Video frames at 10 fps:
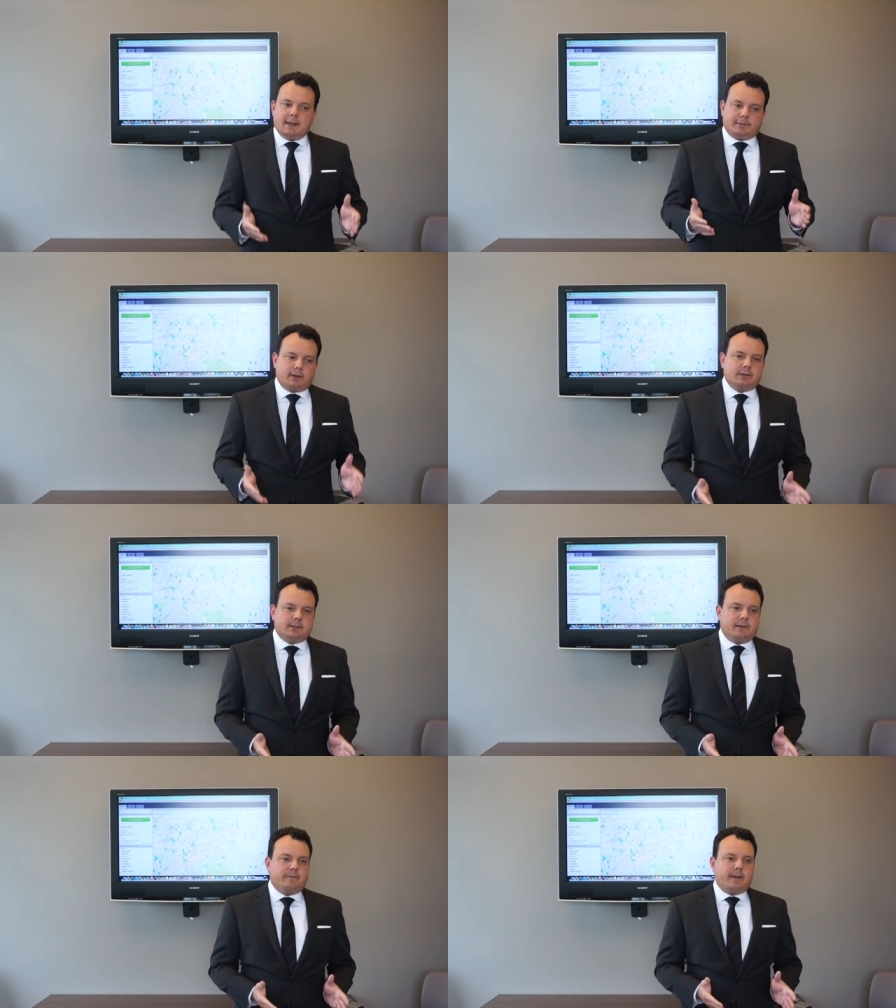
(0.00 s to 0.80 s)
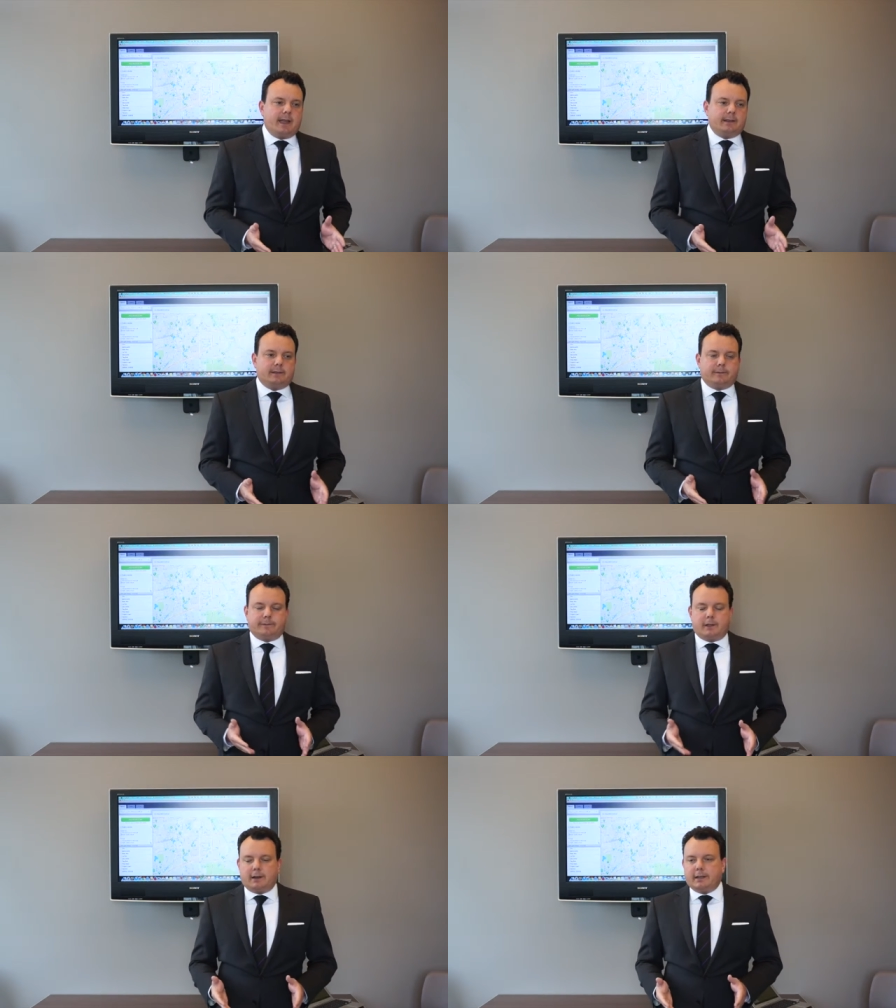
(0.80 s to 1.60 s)
if there is an event, a
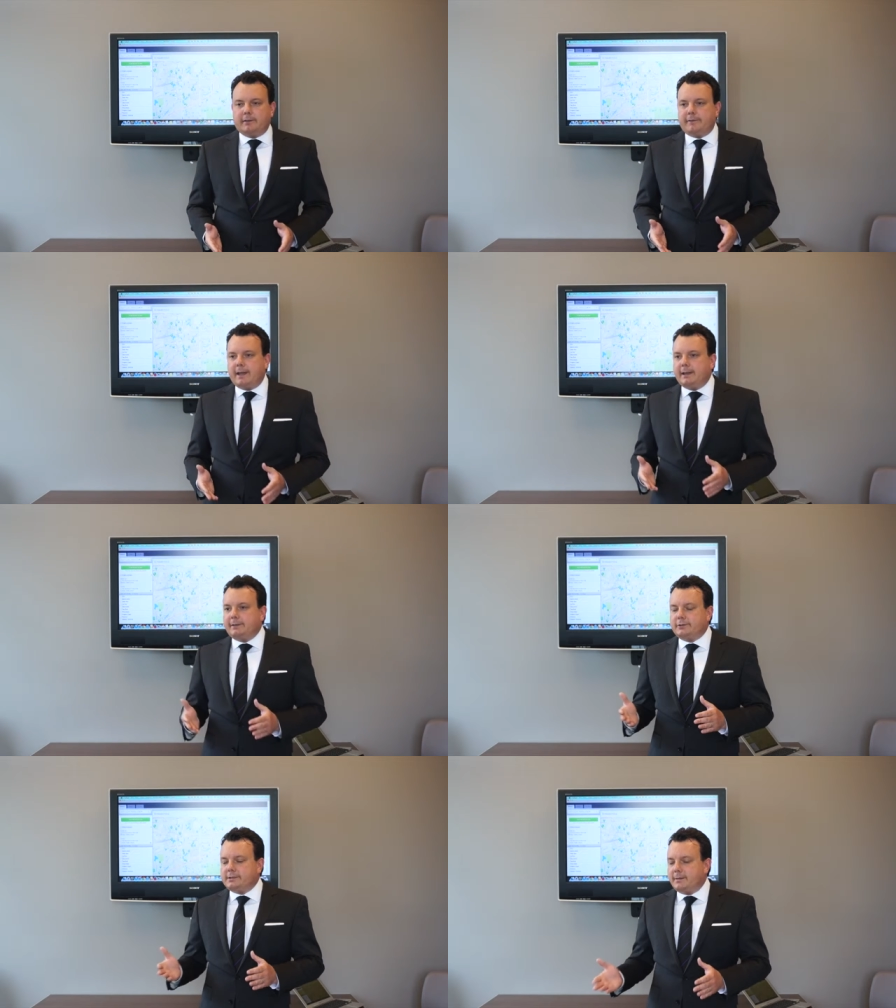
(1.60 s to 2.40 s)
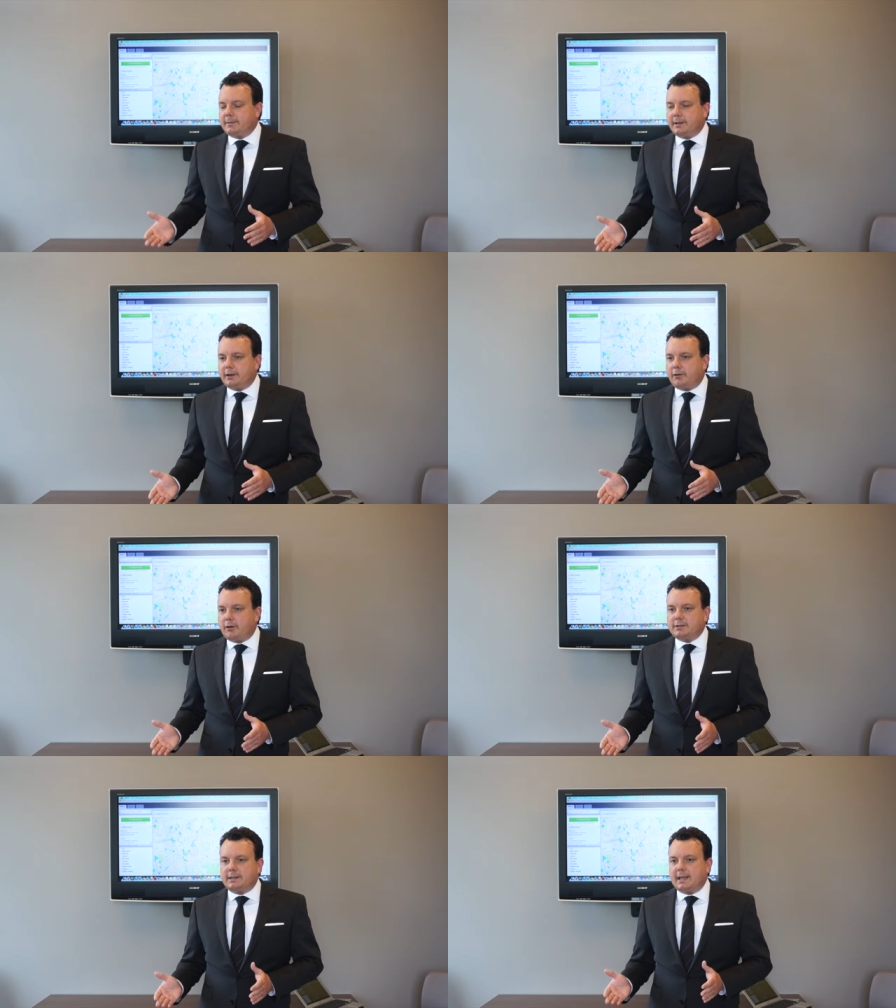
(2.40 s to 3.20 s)
flooding event, or something
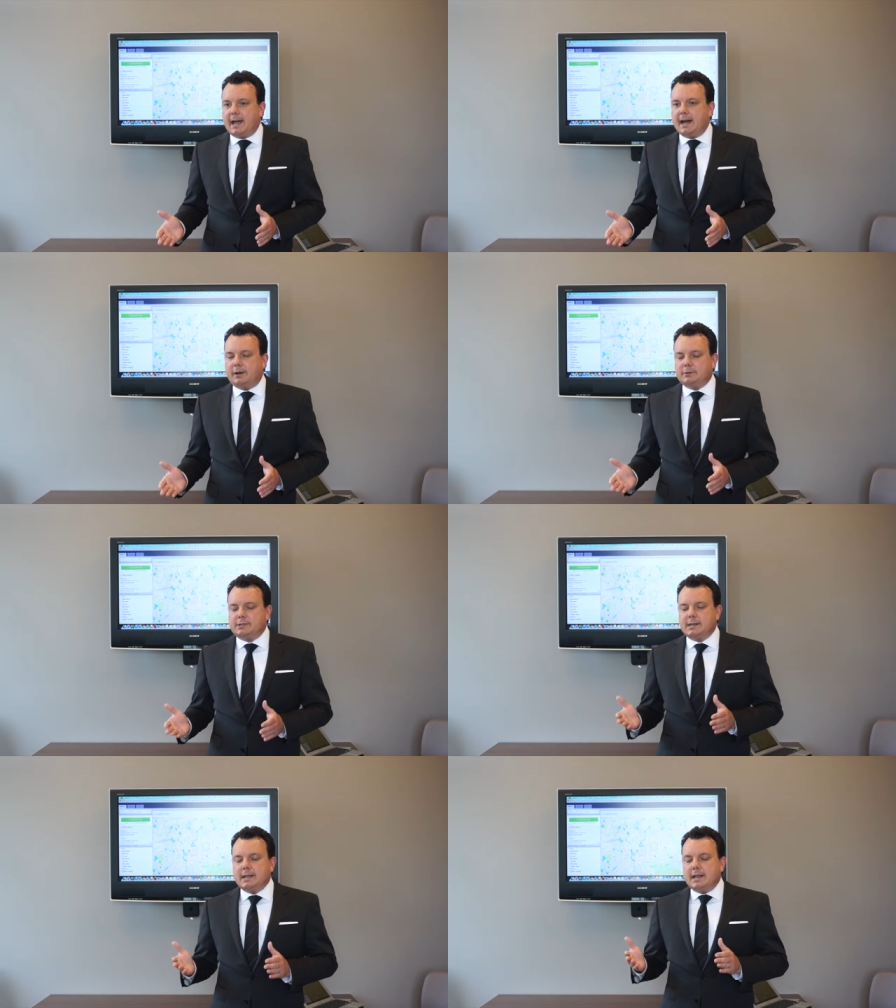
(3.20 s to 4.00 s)
occurs at the house,